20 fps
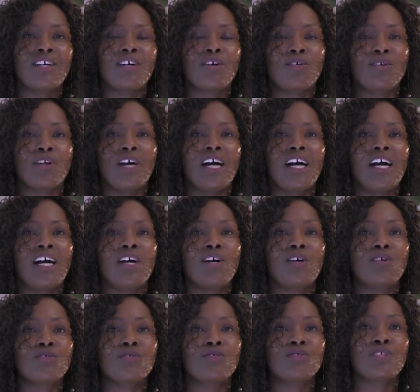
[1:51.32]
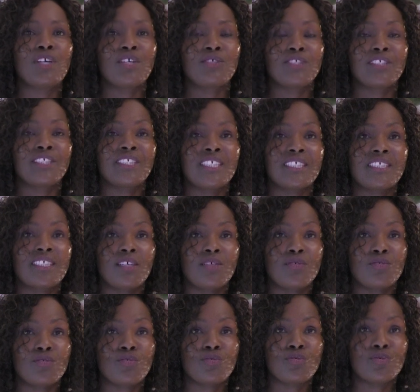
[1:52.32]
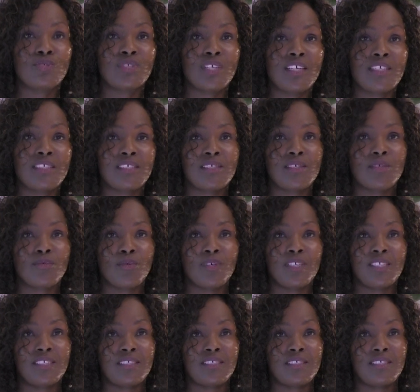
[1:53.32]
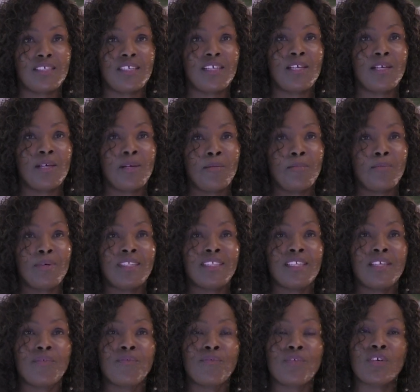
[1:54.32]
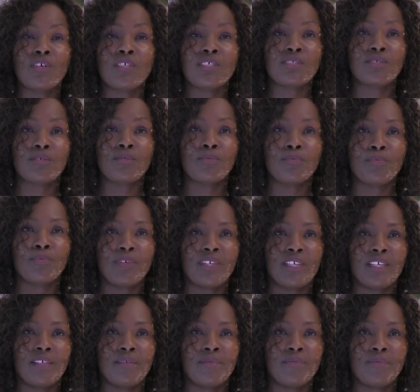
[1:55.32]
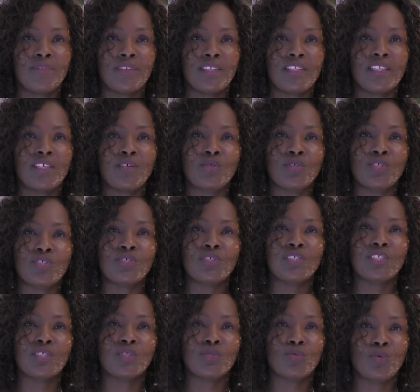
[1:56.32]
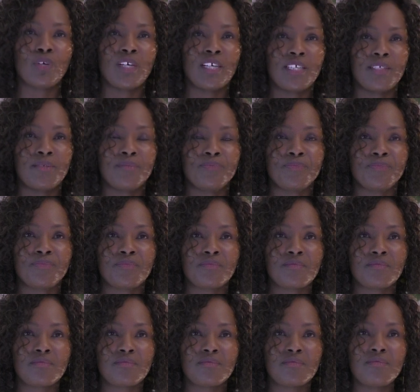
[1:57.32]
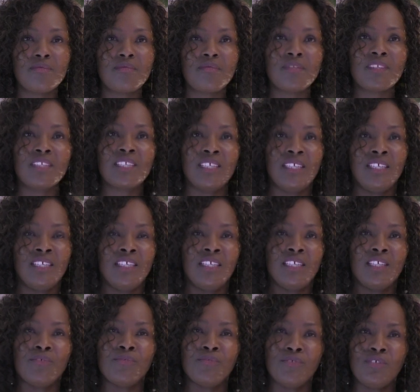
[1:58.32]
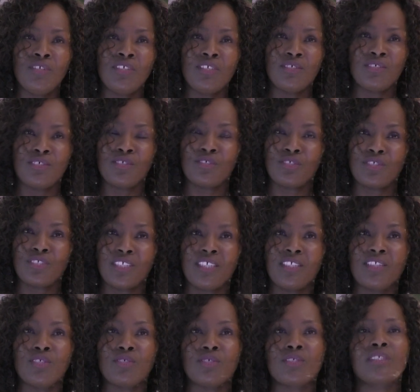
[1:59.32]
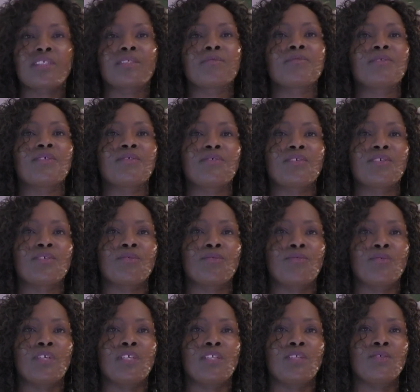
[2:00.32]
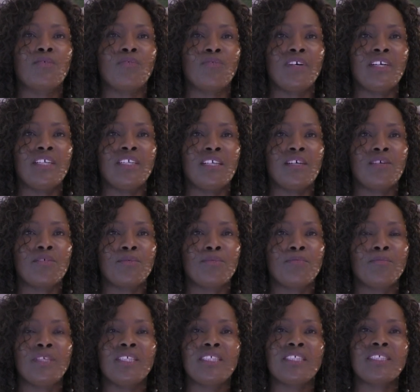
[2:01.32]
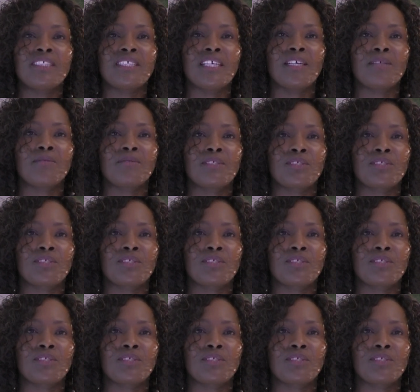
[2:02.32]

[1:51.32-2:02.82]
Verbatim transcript: or how they teach us how to do signs and wonders. But they focus on prayer. The question is why? If you study your scripture very well, you find out many times